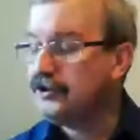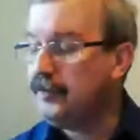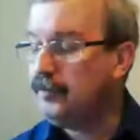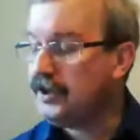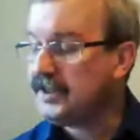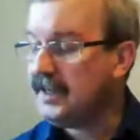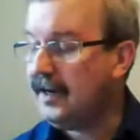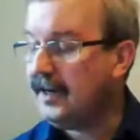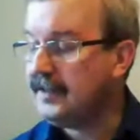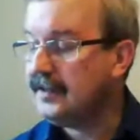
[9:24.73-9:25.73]
So she
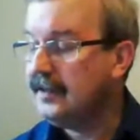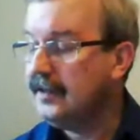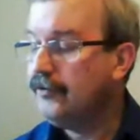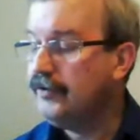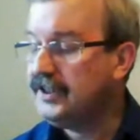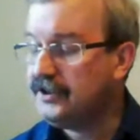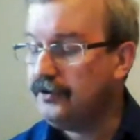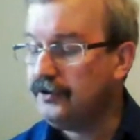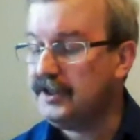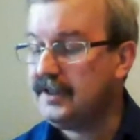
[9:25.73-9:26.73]
works hard,
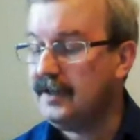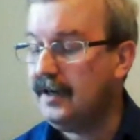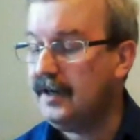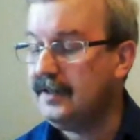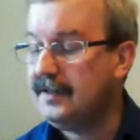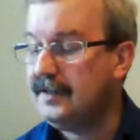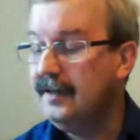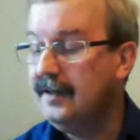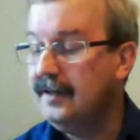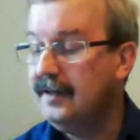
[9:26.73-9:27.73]
researches hard,
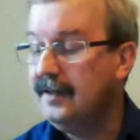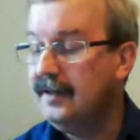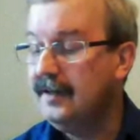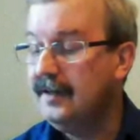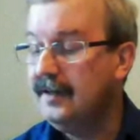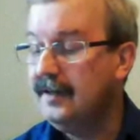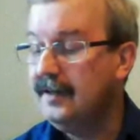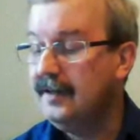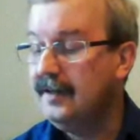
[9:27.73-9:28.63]
and